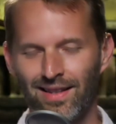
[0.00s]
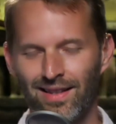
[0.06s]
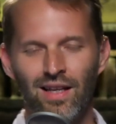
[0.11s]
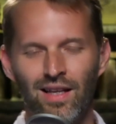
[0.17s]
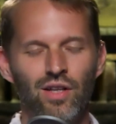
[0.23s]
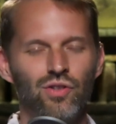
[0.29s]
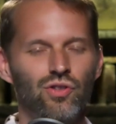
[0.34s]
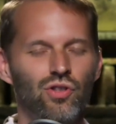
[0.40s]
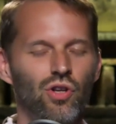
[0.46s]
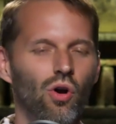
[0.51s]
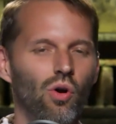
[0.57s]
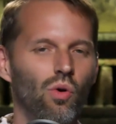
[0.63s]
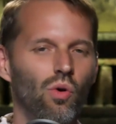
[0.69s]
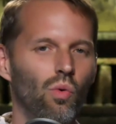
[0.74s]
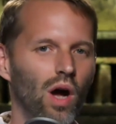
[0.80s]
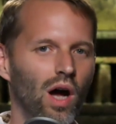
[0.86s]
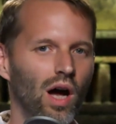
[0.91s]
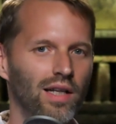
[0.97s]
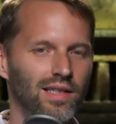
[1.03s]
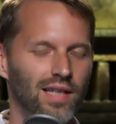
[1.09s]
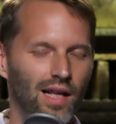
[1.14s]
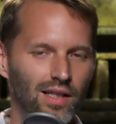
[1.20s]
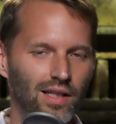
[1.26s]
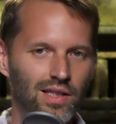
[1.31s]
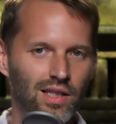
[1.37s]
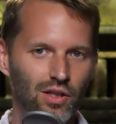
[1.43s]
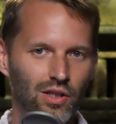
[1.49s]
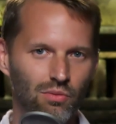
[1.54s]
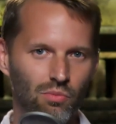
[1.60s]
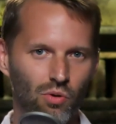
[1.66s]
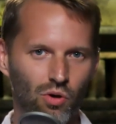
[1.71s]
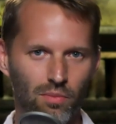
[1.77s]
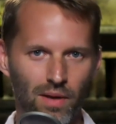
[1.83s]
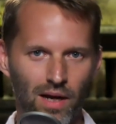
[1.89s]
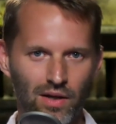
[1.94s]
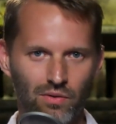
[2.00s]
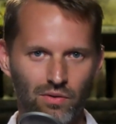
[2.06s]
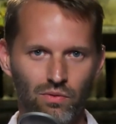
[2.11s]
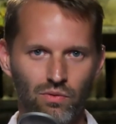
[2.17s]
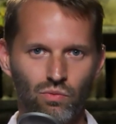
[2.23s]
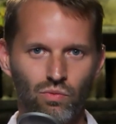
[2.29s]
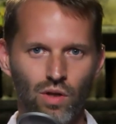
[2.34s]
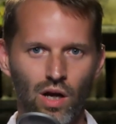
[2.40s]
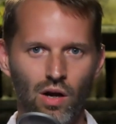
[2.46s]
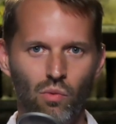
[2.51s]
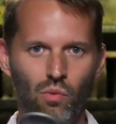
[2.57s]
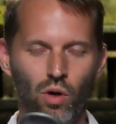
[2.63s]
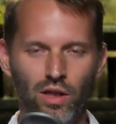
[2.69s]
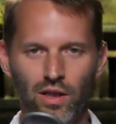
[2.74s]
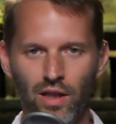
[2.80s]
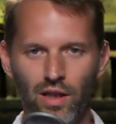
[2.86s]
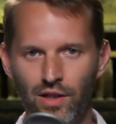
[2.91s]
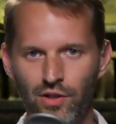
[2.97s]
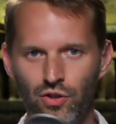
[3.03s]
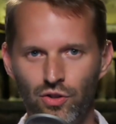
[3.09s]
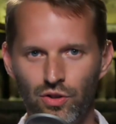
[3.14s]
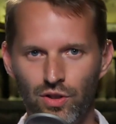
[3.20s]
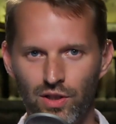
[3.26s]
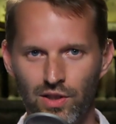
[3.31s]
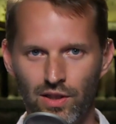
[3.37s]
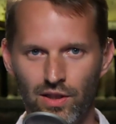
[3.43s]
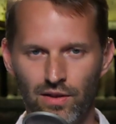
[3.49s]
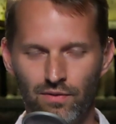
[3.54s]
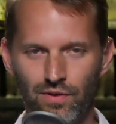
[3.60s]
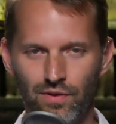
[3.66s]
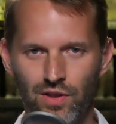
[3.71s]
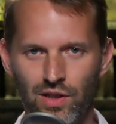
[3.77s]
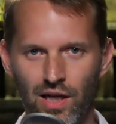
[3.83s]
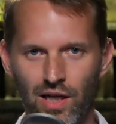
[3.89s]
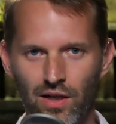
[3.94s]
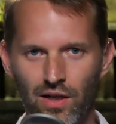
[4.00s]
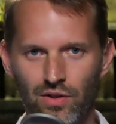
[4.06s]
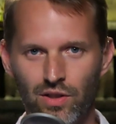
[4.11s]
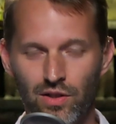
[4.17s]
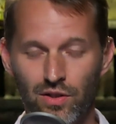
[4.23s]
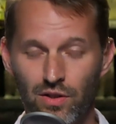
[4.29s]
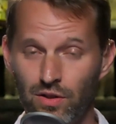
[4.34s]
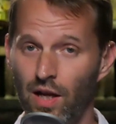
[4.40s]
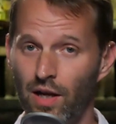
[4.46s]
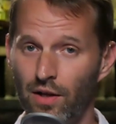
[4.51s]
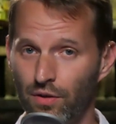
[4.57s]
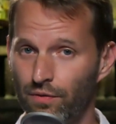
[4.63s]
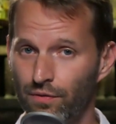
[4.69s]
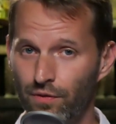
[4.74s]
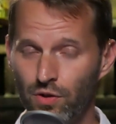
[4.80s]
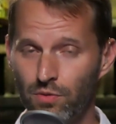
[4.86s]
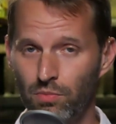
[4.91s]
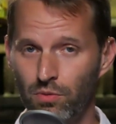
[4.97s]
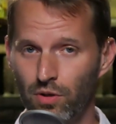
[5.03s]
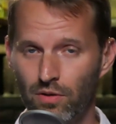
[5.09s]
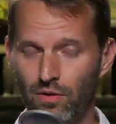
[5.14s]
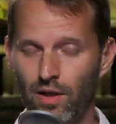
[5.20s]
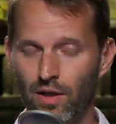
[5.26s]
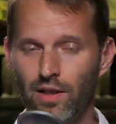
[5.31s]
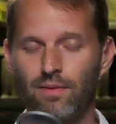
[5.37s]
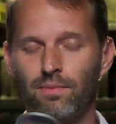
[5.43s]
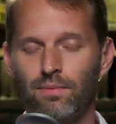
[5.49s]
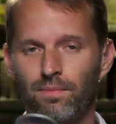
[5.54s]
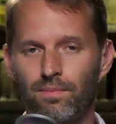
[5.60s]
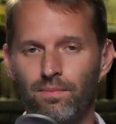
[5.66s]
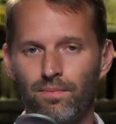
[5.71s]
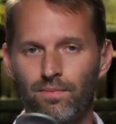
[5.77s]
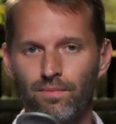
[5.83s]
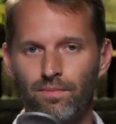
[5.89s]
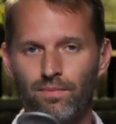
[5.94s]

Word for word: so, uh, tell us a little more about uh, what led you to City of the Stairs. This is not your first book, right? No,